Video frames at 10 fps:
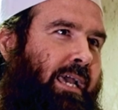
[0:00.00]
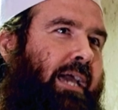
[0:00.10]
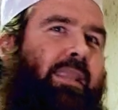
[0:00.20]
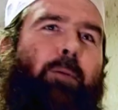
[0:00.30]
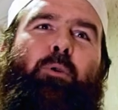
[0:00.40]

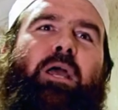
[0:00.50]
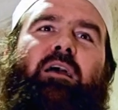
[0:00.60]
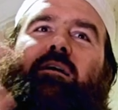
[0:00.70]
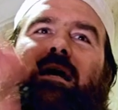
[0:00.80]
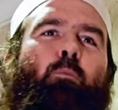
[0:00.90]
And that
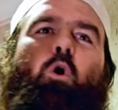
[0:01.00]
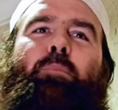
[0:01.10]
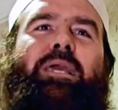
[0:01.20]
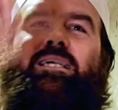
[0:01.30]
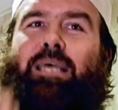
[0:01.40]
prayer won't
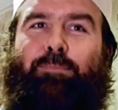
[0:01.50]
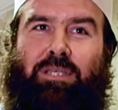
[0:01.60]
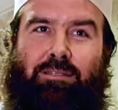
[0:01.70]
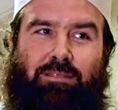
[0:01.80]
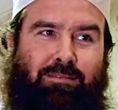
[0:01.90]
be
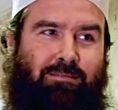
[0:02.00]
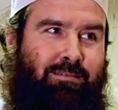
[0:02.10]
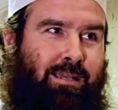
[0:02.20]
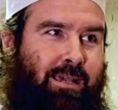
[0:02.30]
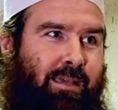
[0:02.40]
accepted.
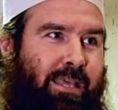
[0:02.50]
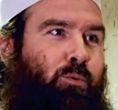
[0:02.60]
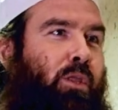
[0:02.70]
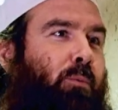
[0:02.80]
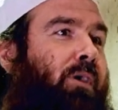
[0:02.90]
That's
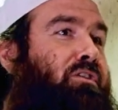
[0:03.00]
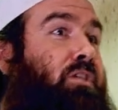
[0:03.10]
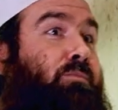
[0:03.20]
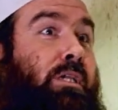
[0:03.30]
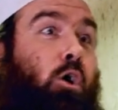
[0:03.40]
why the Prophet
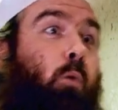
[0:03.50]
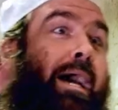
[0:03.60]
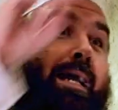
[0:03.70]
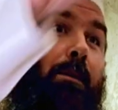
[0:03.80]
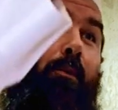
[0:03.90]
said, Go
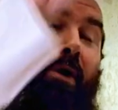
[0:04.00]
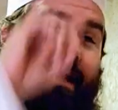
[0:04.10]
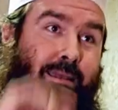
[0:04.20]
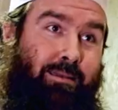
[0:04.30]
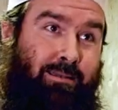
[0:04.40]
back and
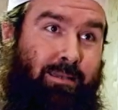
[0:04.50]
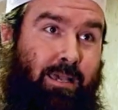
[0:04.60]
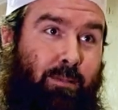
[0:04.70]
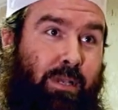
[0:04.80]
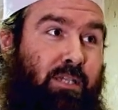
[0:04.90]
pray,
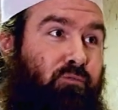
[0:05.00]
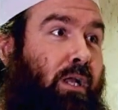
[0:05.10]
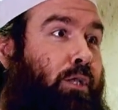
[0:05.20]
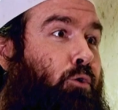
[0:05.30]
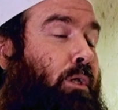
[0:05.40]
because
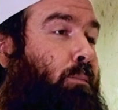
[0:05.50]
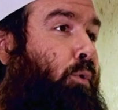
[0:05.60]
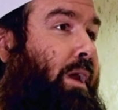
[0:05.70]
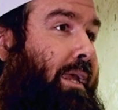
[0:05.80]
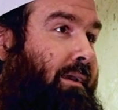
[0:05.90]
verily you didn't
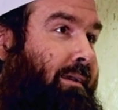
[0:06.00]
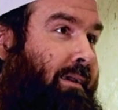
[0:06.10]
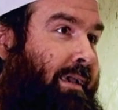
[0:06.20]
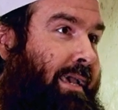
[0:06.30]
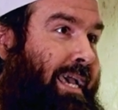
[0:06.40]
pray.
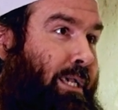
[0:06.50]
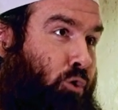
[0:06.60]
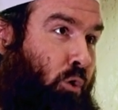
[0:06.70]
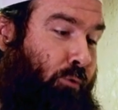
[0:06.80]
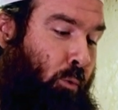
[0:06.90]

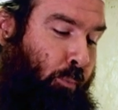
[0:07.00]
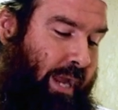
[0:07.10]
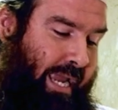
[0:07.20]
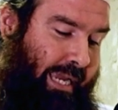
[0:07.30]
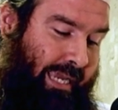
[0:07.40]
So if you
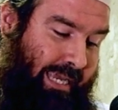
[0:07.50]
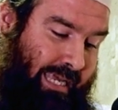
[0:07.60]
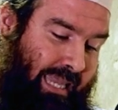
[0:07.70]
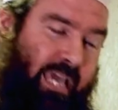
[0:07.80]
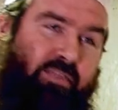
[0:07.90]
pray
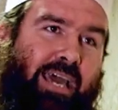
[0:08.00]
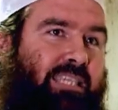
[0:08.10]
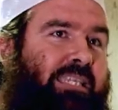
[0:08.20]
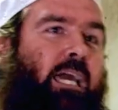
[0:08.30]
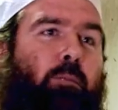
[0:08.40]
like that, it's
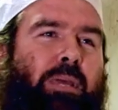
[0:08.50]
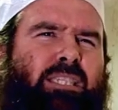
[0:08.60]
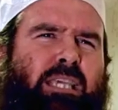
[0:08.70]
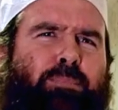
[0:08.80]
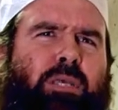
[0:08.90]
not going to be
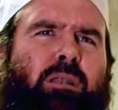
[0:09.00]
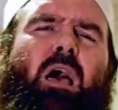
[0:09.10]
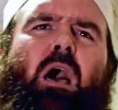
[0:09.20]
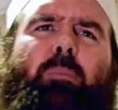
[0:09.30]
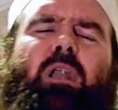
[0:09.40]
accepted.
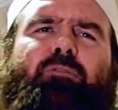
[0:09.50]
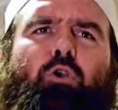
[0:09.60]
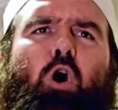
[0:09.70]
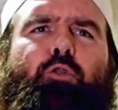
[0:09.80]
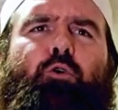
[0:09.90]
But if you
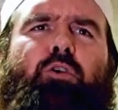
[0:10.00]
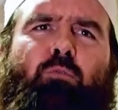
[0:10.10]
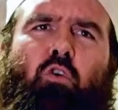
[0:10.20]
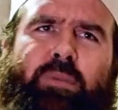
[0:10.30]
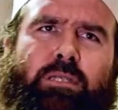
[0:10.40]
go through the
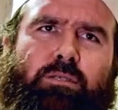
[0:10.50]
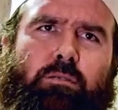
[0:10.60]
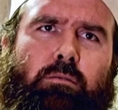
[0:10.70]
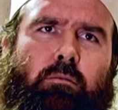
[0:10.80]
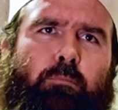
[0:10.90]

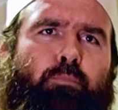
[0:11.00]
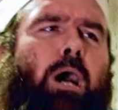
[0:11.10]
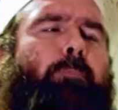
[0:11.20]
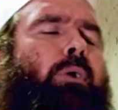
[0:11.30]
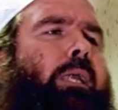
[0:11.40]
movements
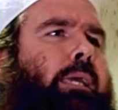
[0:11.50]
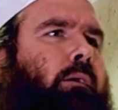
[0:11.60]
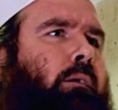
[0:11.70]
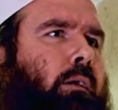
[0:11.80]
properly